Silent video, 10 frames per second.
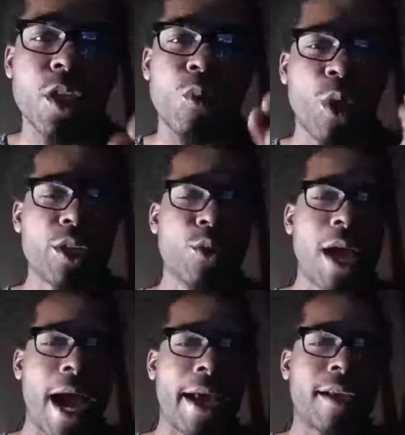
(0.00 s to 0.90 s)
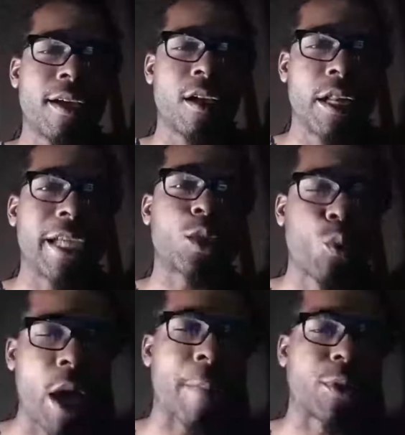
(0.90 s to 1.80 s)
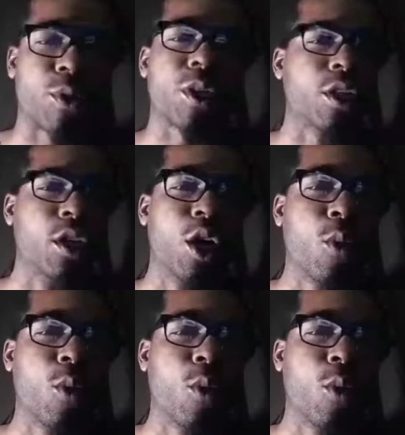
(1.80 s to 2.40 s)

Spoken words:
where you got less weaponry. The little